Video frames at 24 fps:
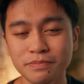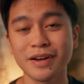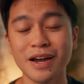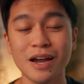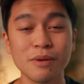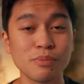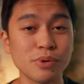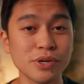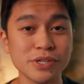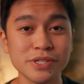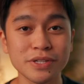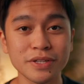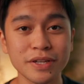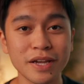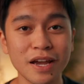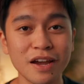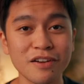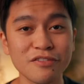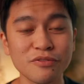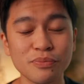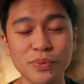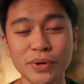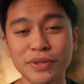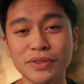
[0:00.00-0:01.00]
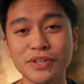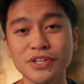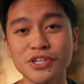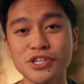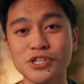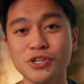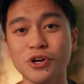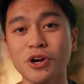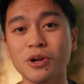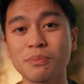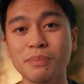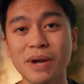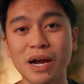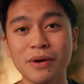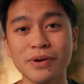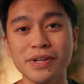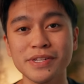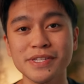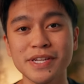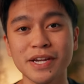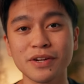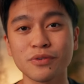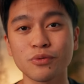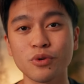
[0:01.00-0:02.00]
I personally have, but the Shark
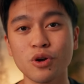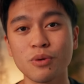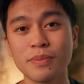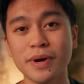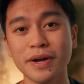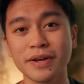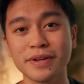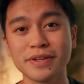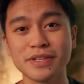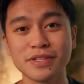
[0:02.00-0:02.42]
PowerDetect robot